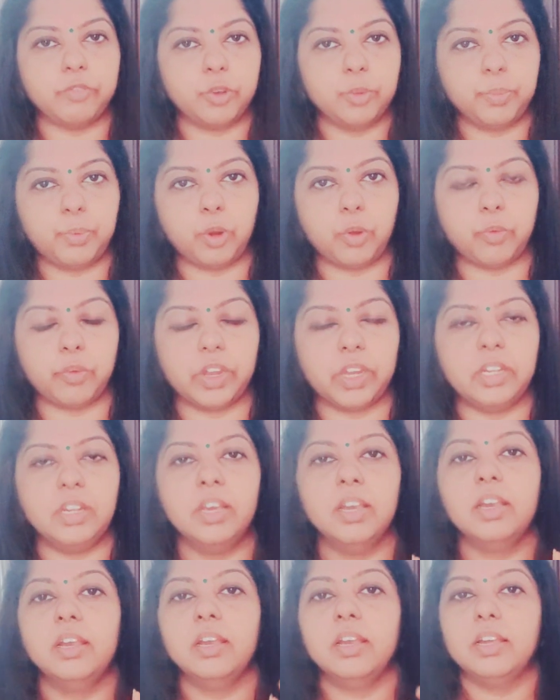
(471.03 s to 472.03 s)
to
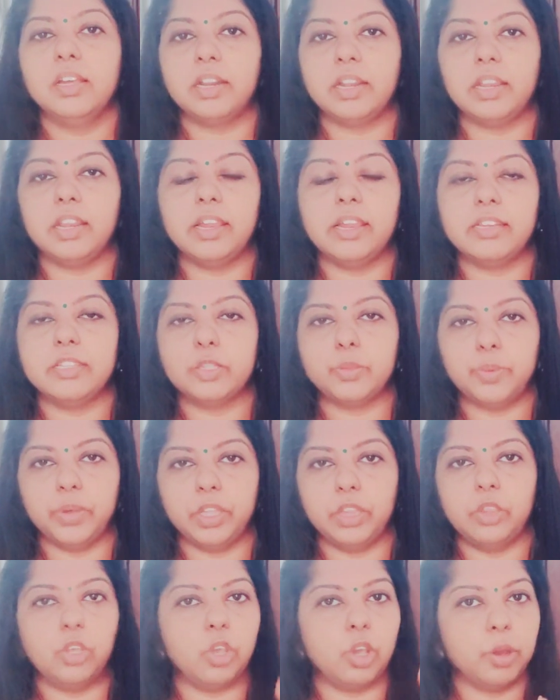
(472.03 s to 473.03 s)
provide relates
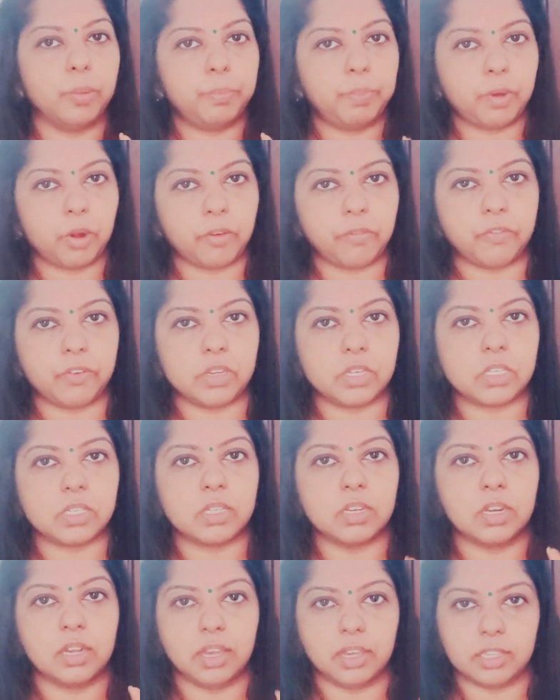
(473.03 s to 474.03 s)
with your
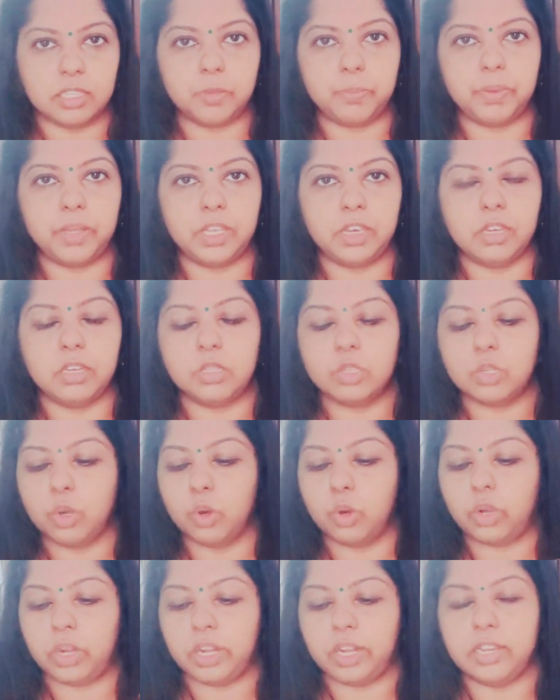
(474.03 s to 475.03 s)
professional experience
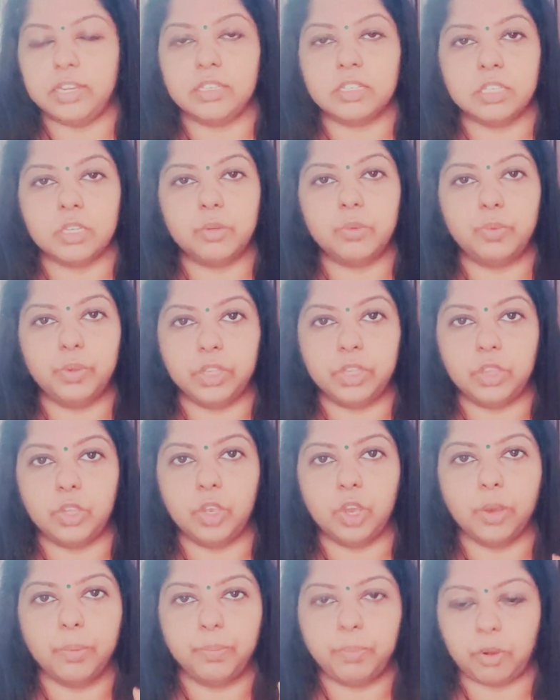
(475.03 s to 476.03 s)
or related with
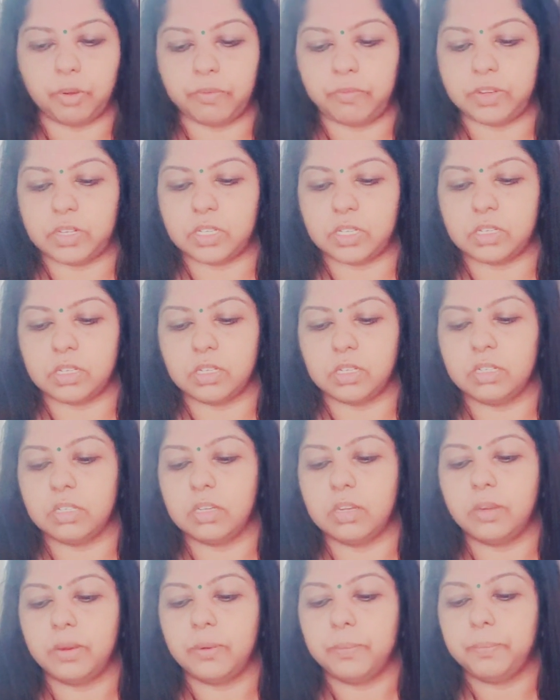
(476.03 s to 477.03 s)
your profession.
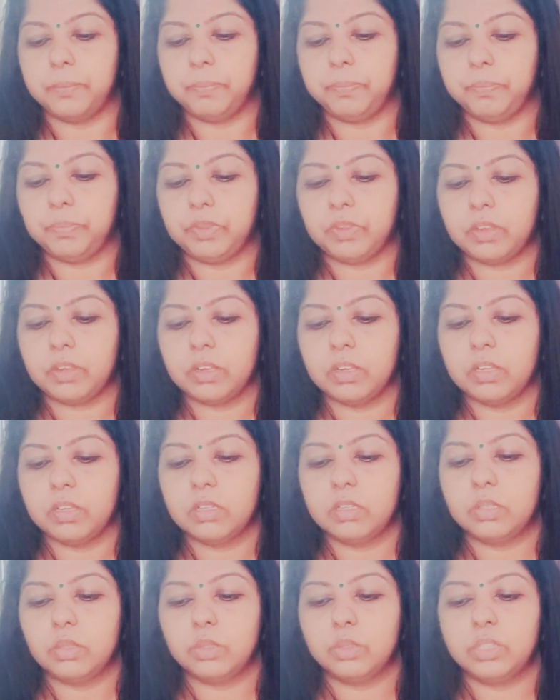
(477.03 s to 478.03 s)

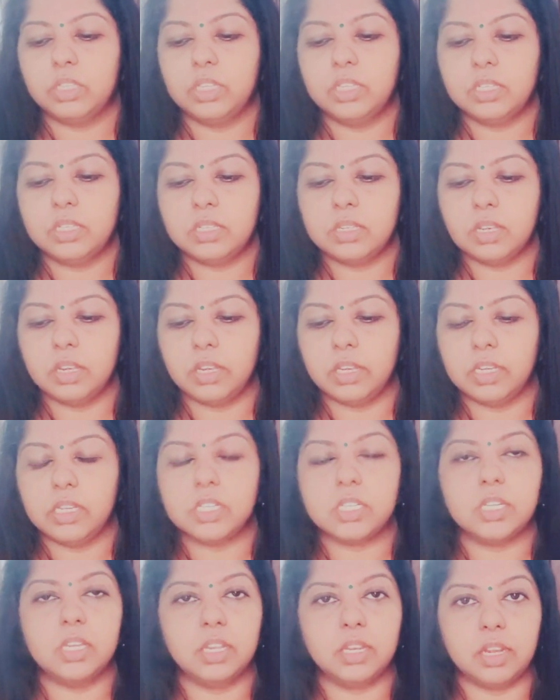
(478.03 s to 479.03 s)
So this
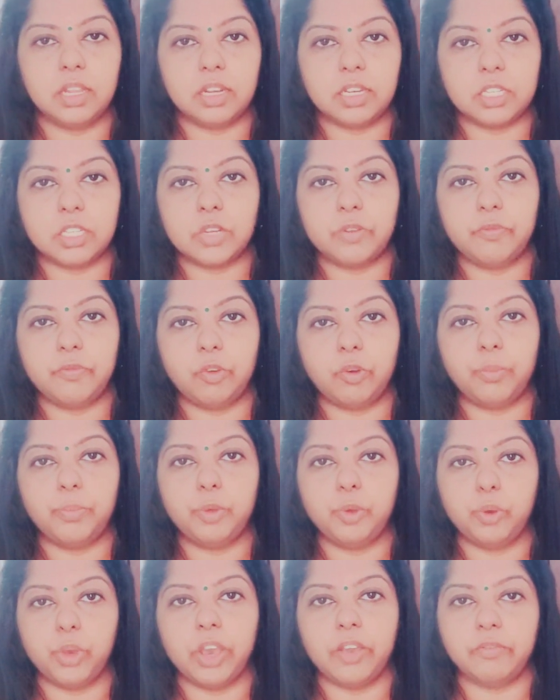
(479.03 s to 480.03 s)
English declaration
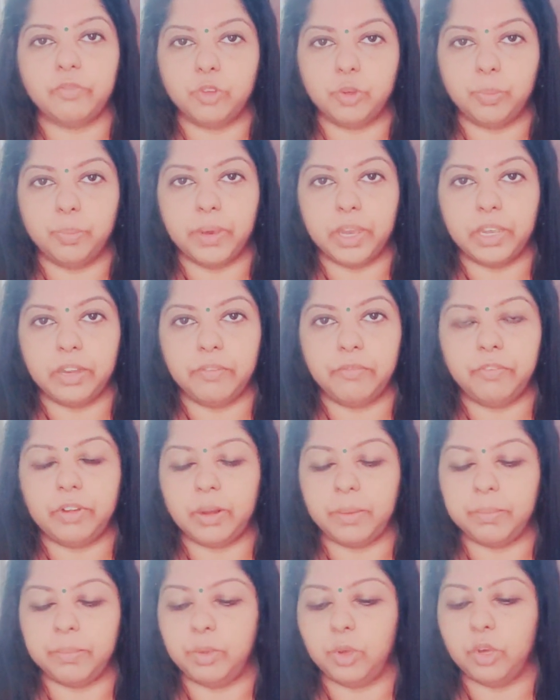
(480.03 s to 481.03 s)
form you have to buy
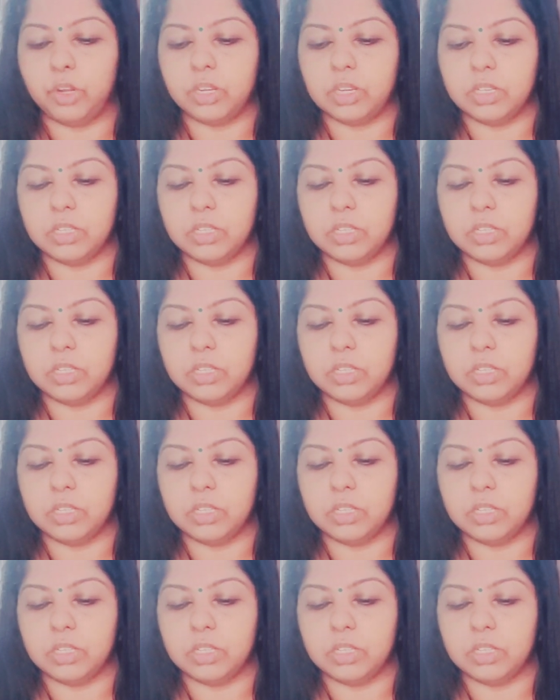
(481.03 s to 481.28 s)
from your